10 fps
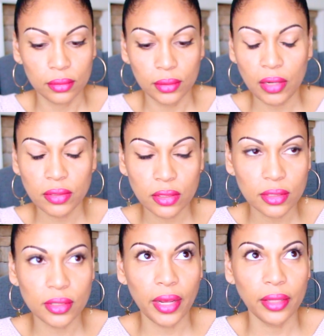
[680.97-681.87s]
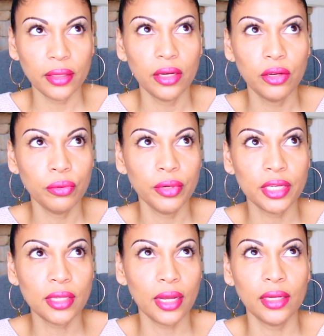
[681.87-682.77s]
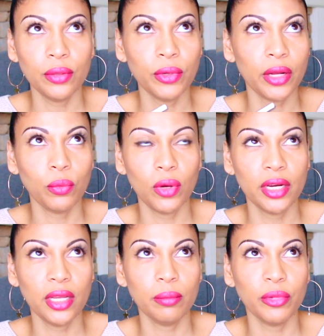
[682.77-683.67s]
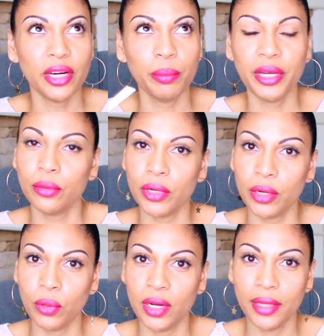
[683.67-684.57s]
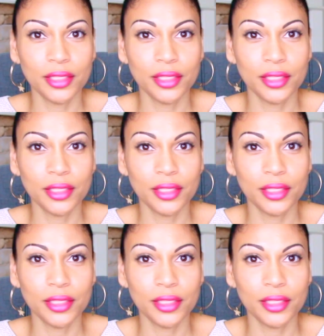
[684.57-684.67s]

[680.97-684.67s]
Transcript: I was gonna say they knew exactly what I wanted, but I picked what I wanted.